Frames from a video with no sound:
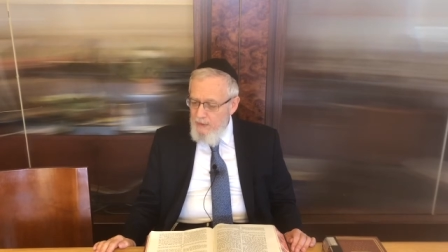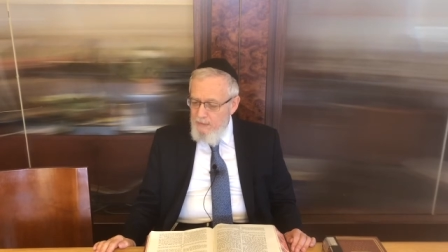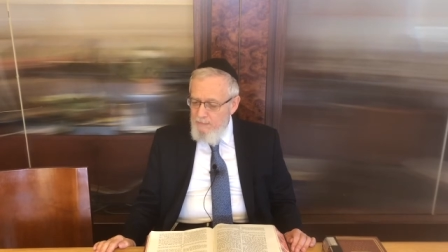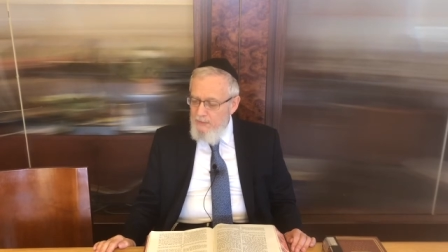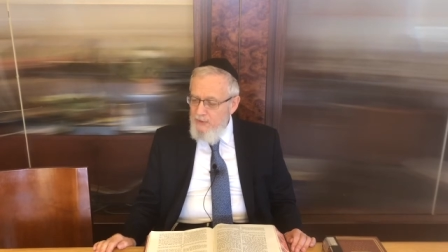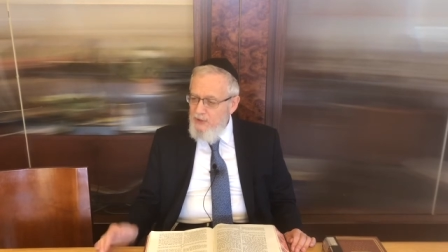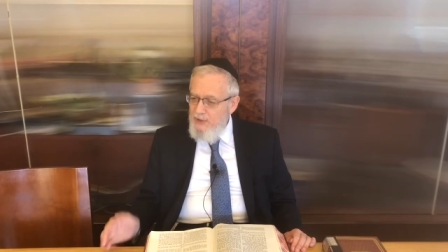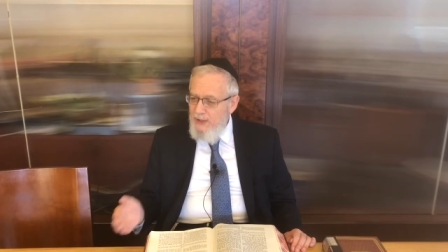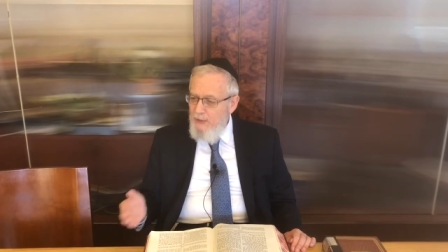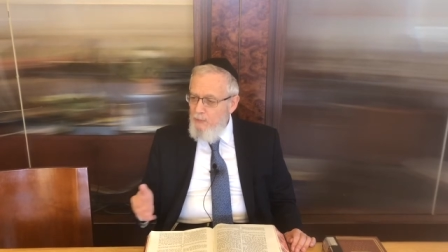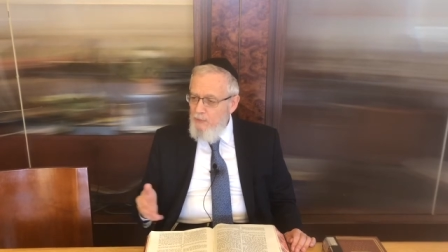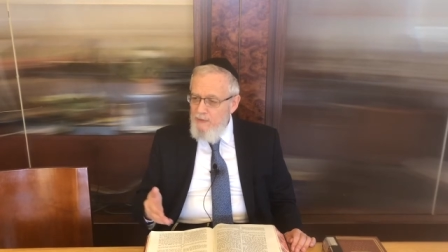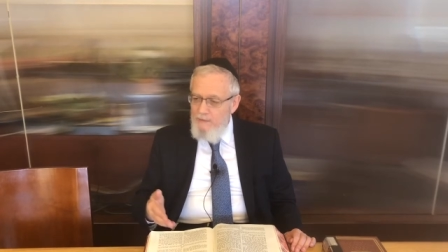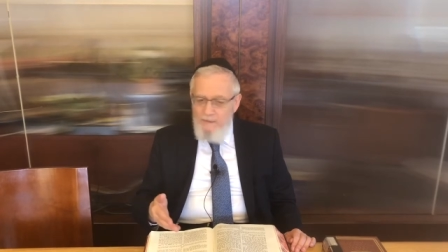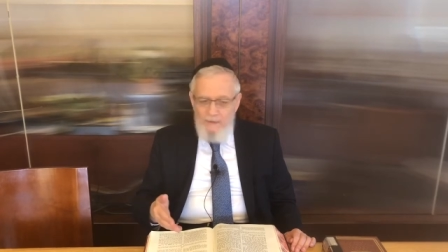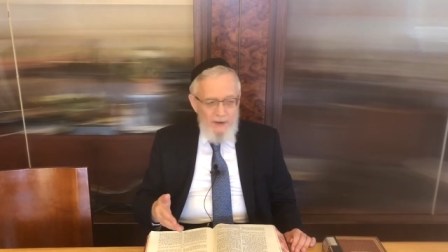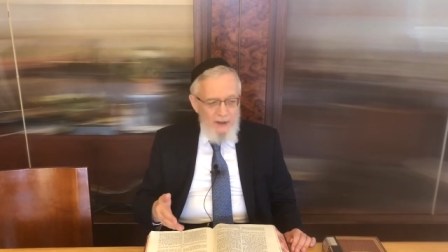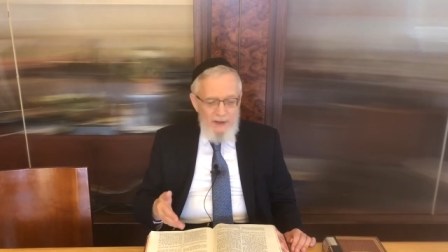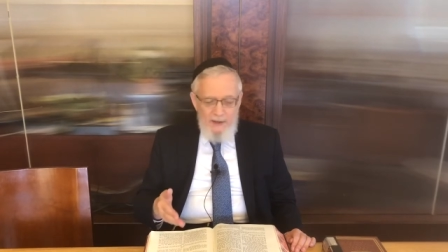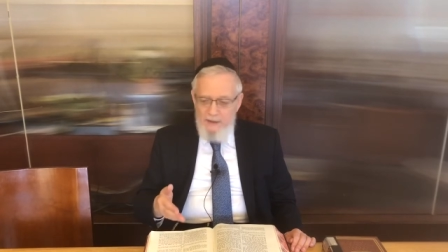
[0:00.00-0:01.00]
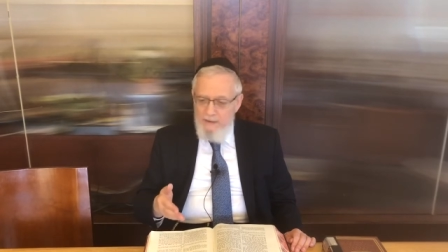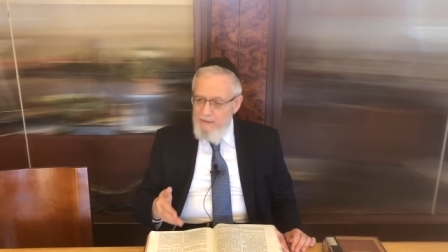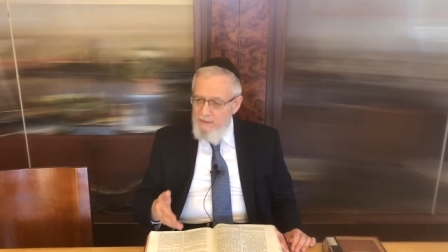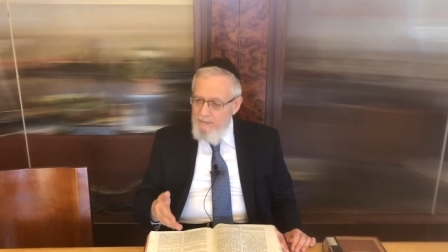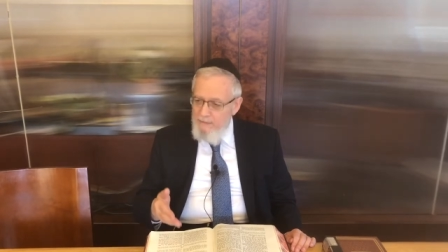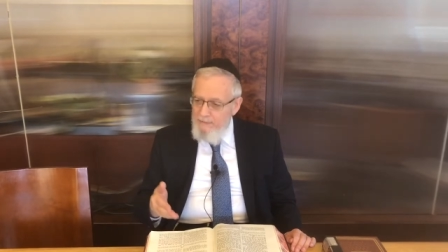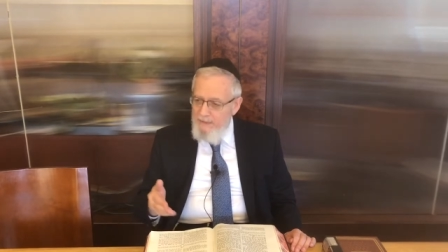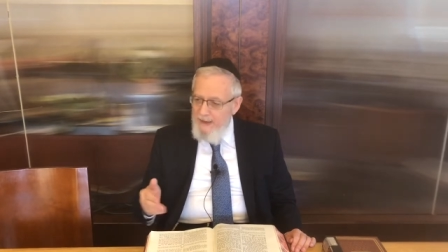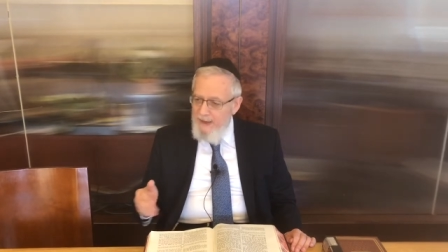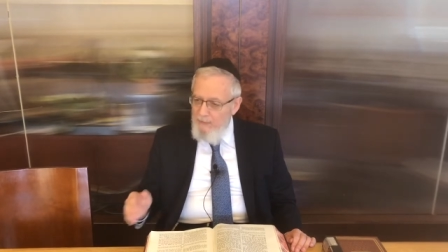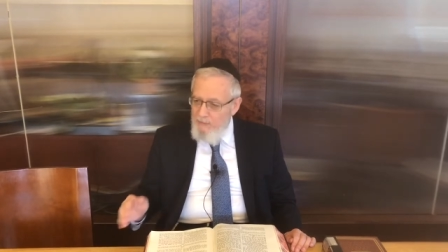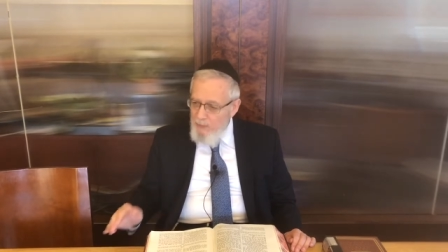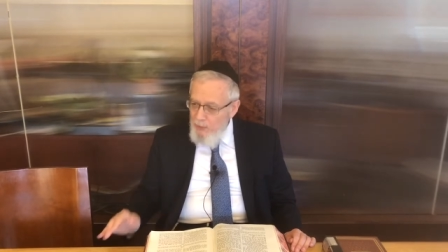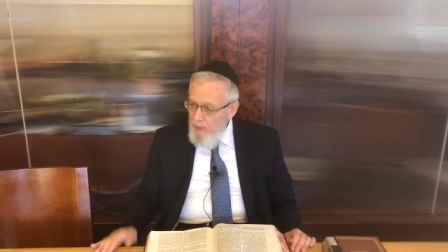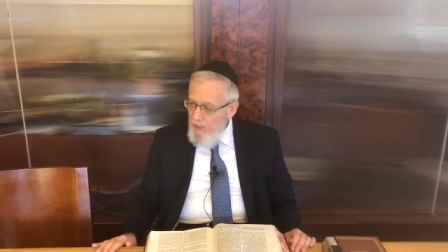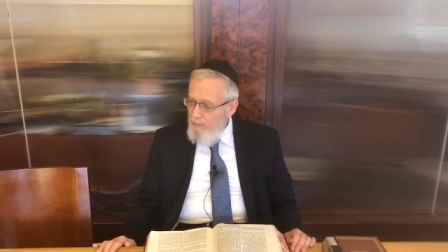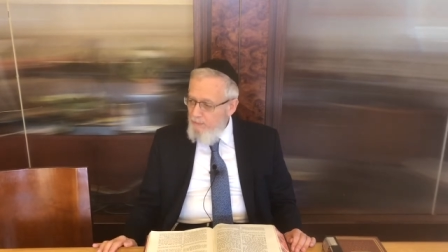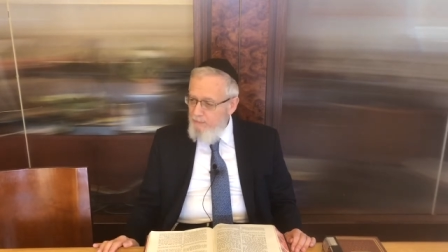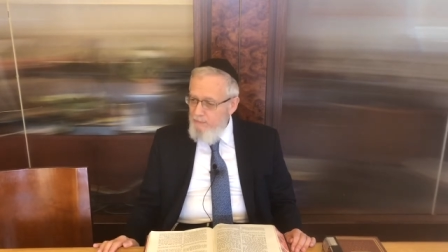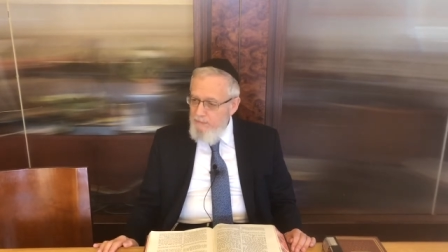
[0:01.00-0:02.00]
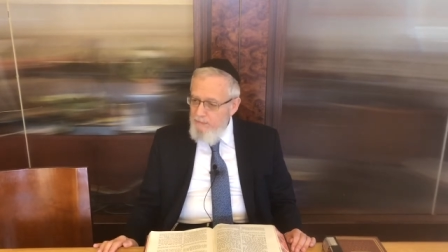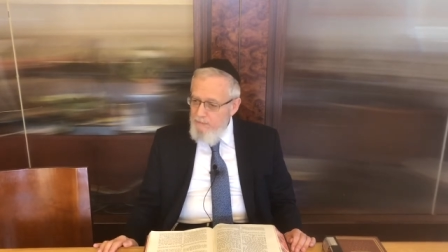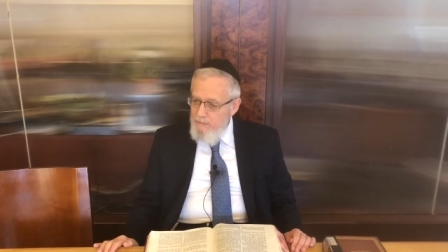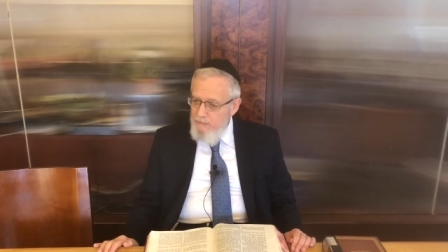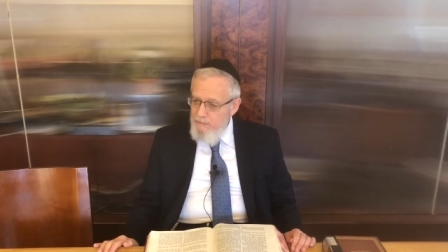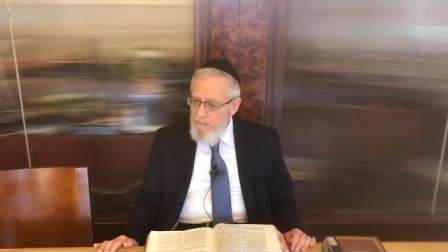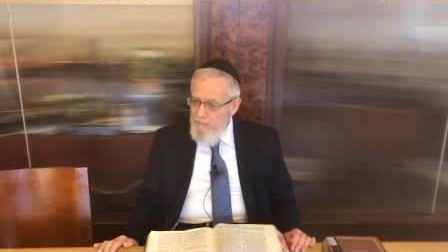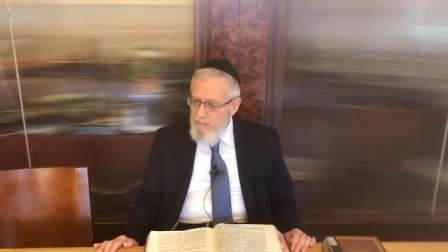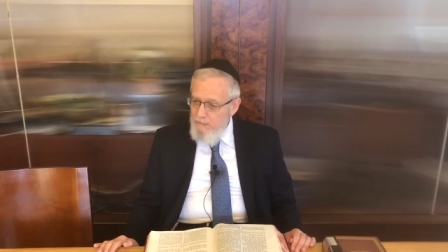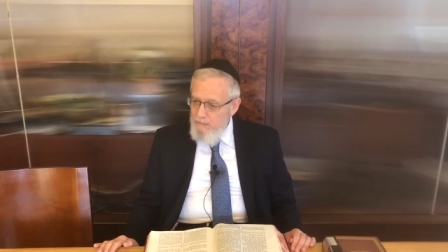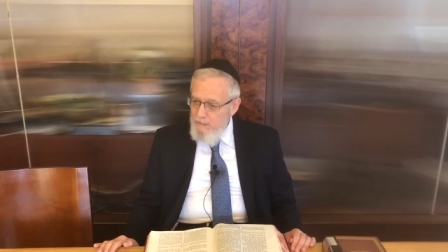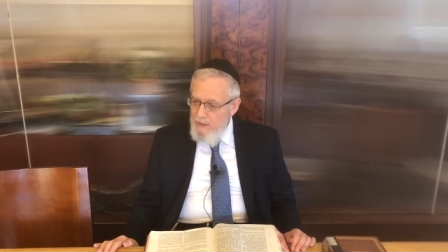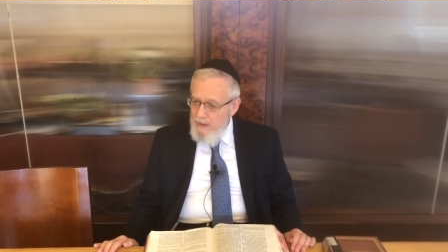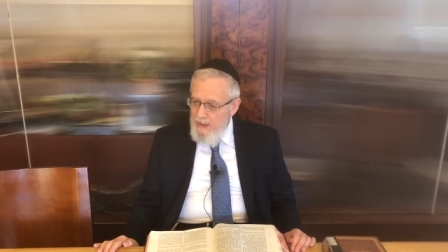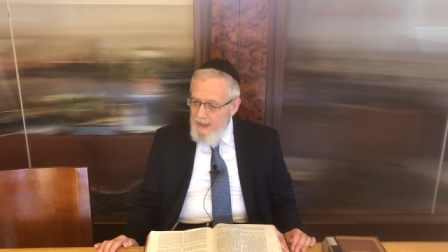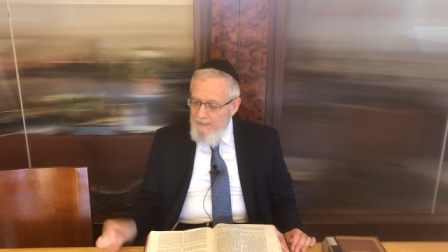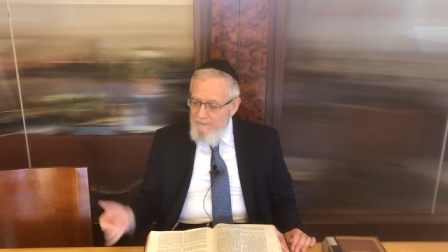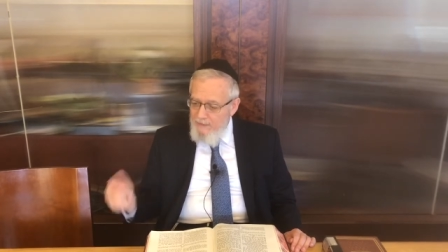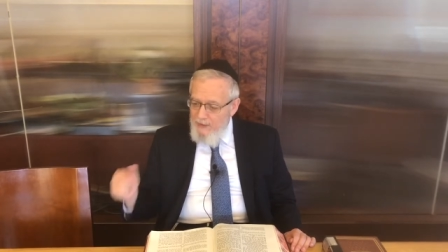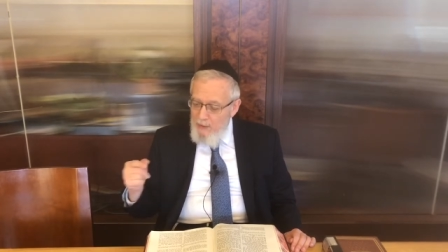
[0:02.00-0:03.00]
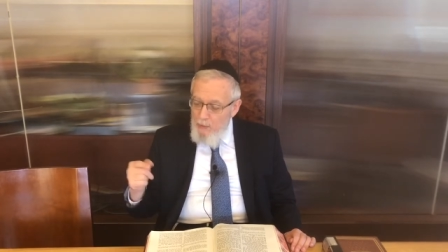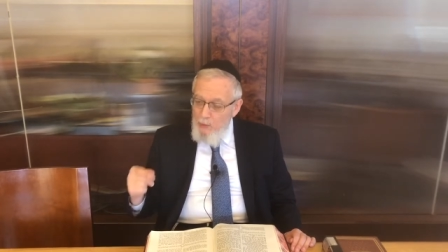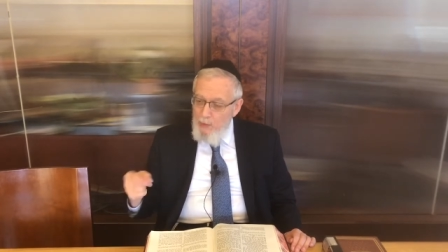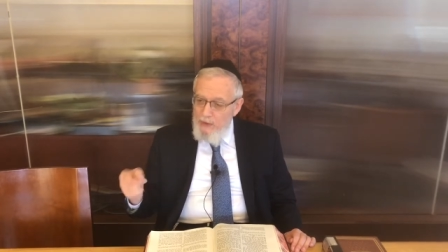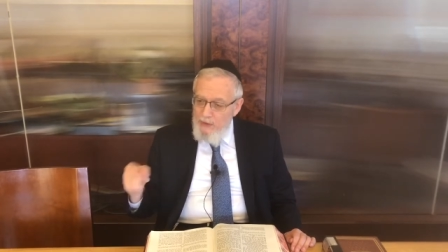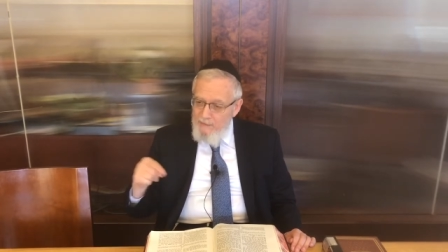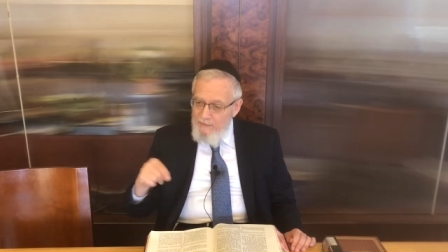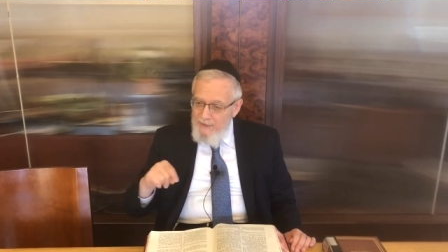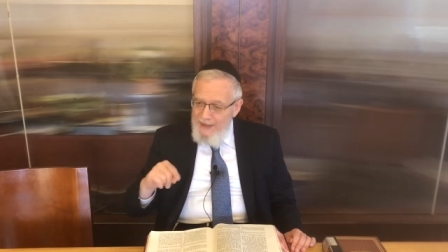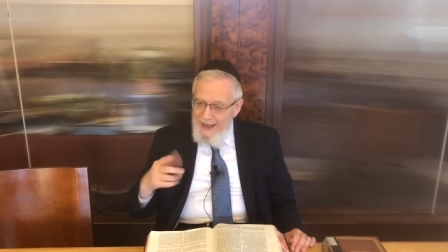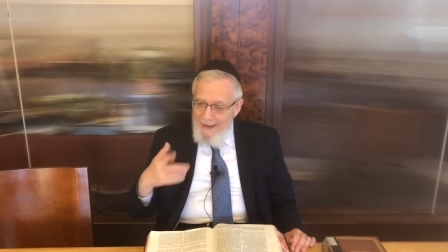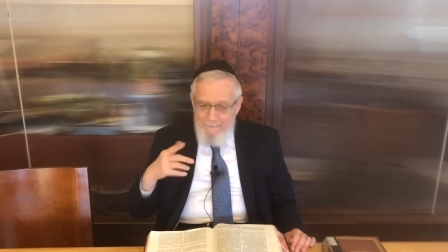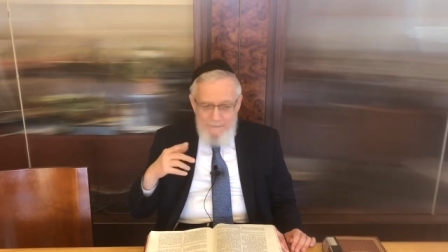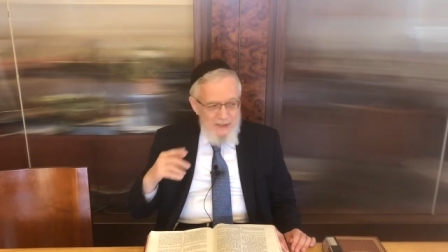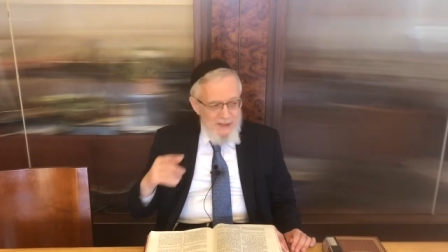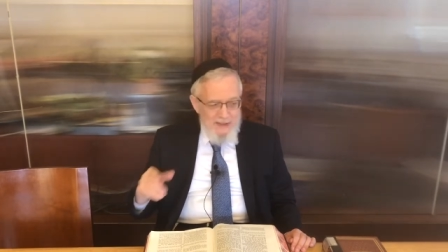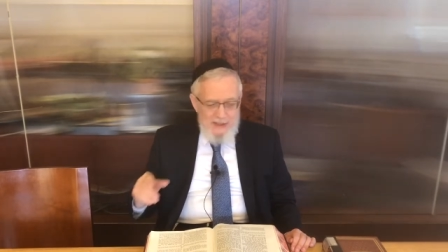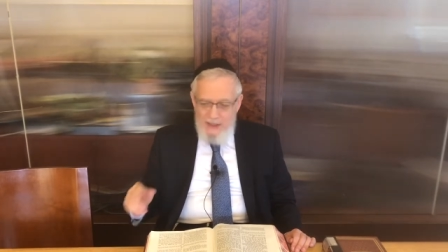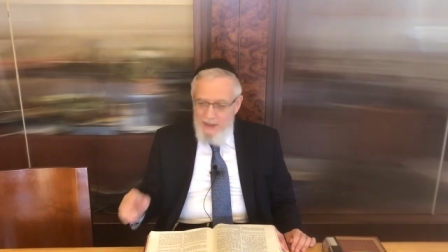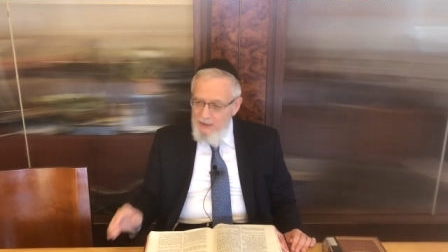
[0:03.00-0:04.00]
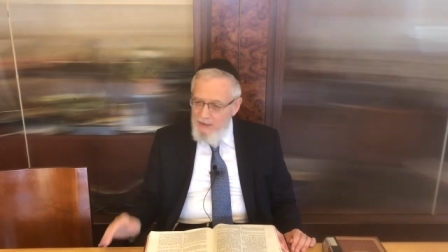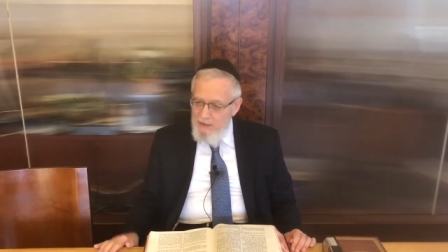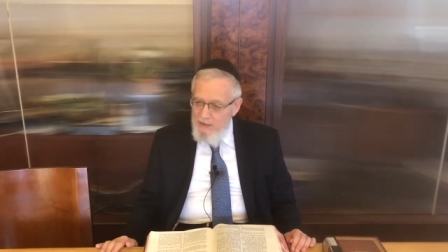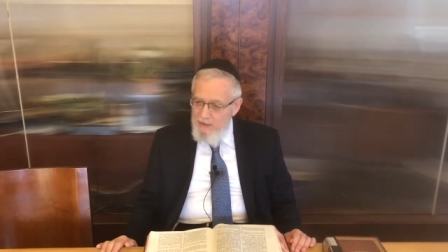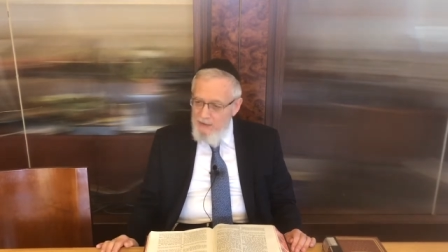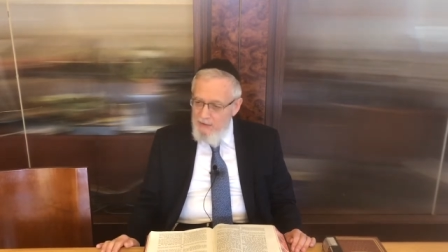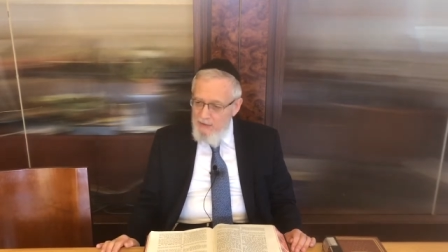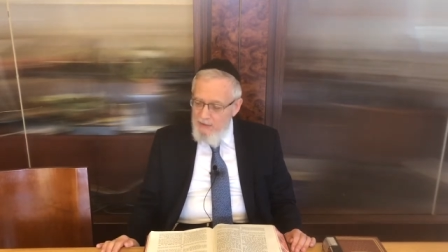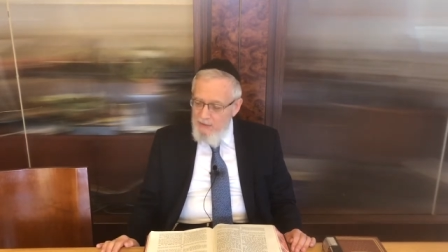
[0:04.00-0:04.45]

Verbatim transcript: But yet we find by Avram if he wouldn't have compensated